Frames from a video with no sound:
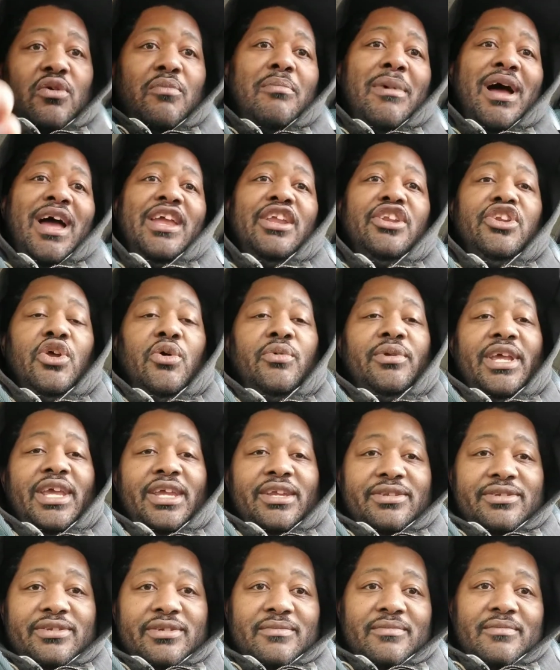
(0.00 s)
my Note
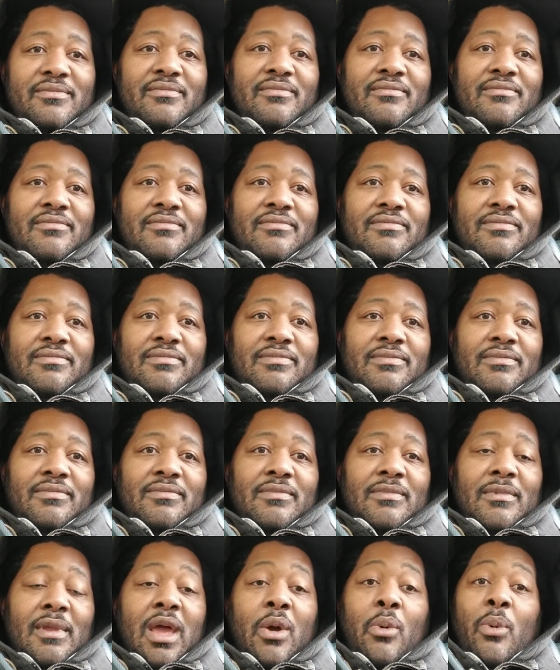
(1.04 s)
8.
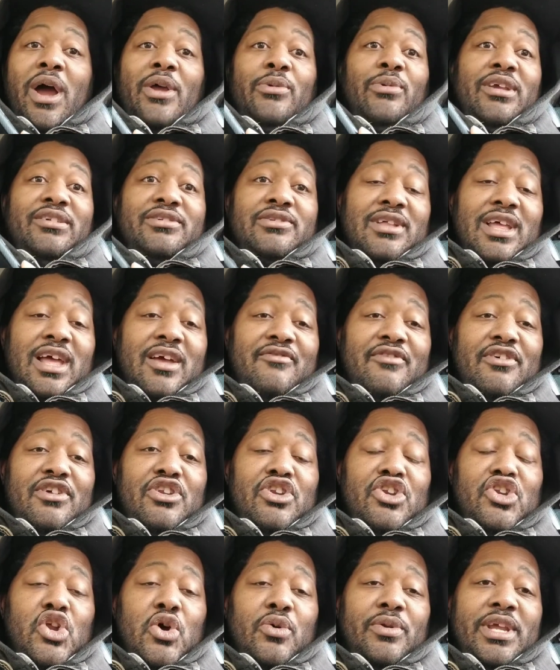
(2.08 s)
Why do I still have a
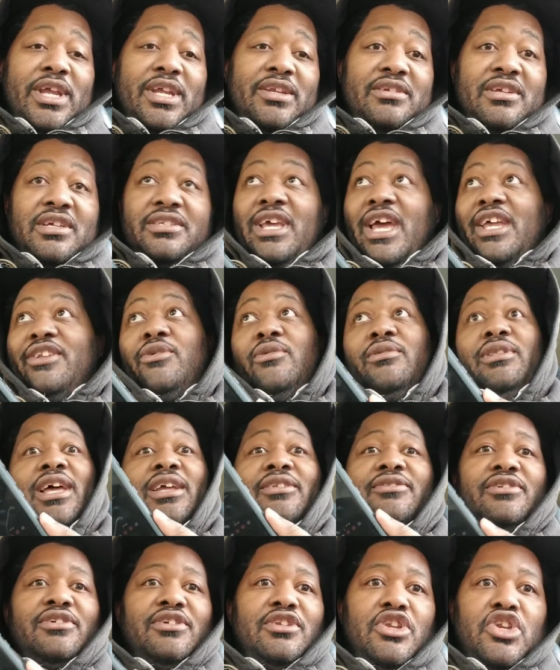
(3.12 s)
Note 8? Because I don't like
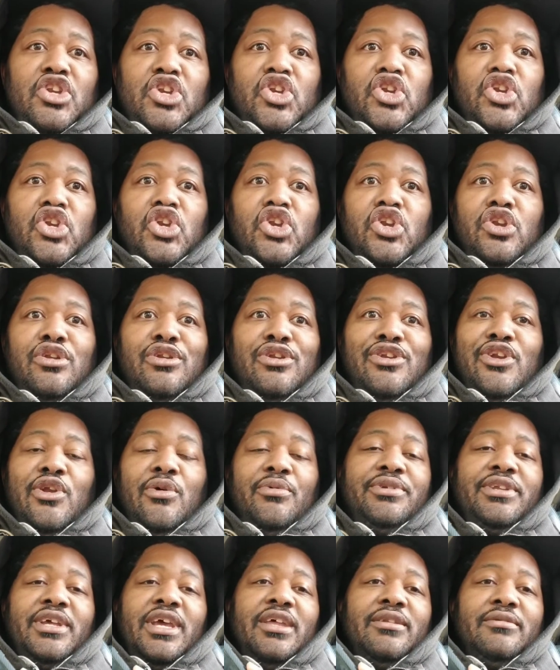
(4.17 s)
the
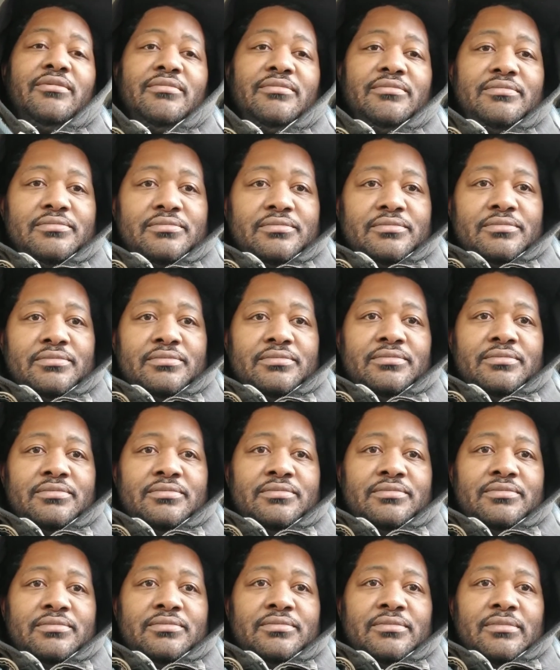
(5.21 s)
Note 10.
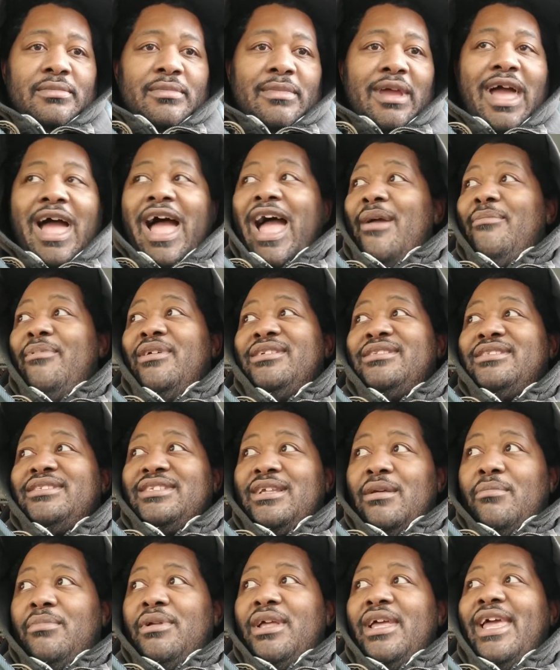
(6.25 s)
I'm a
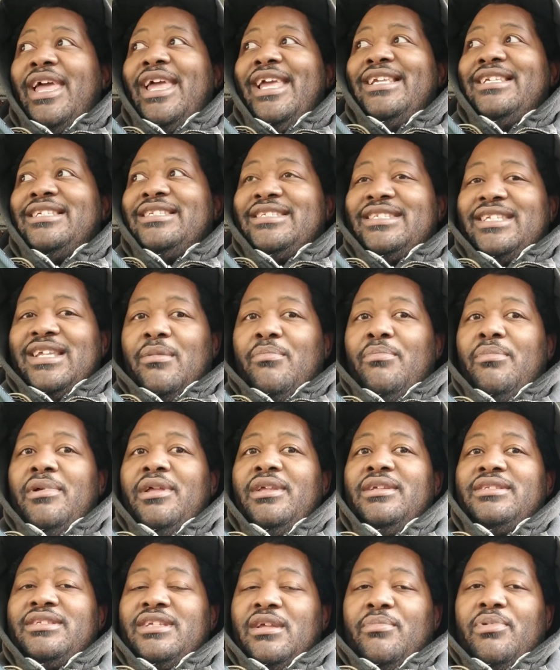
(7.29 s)

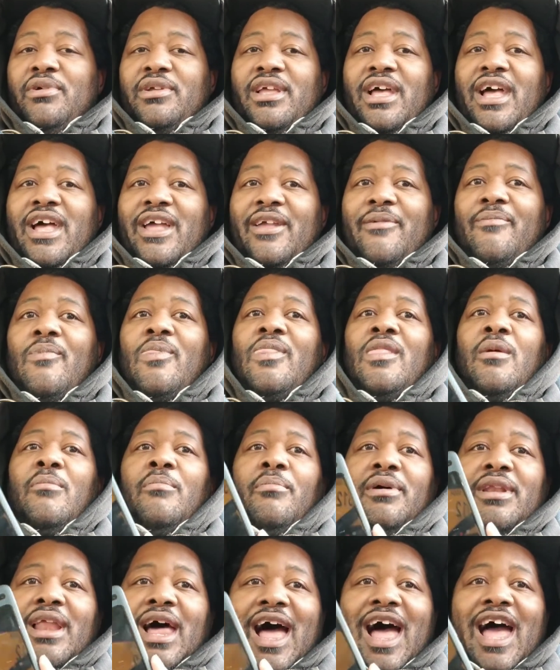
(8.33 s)
simple guy,
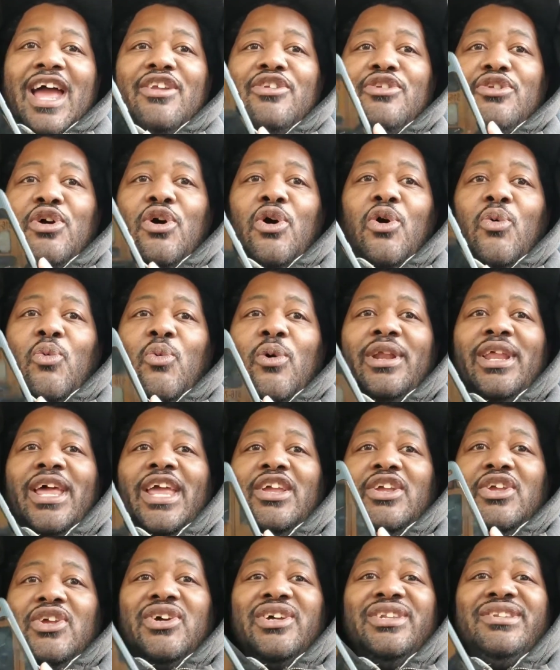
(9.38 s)
but I know what a
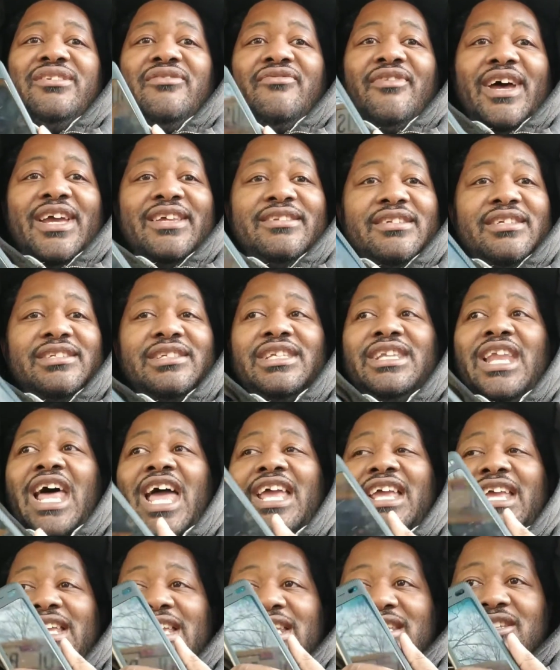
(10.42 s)
good device is, and
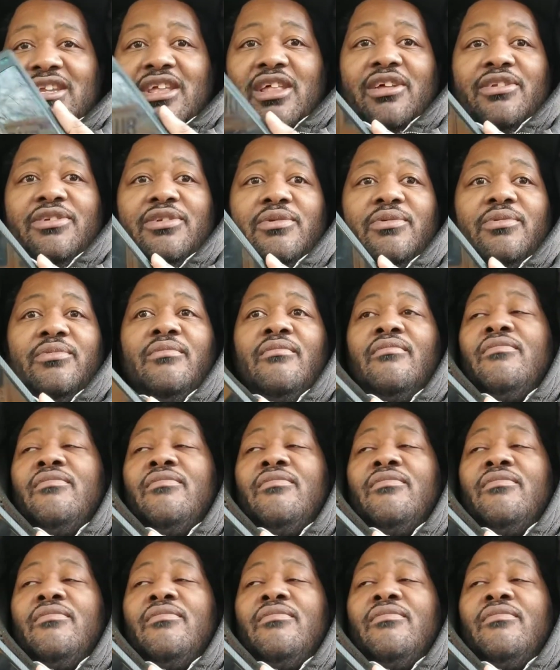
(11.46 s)
I can tell you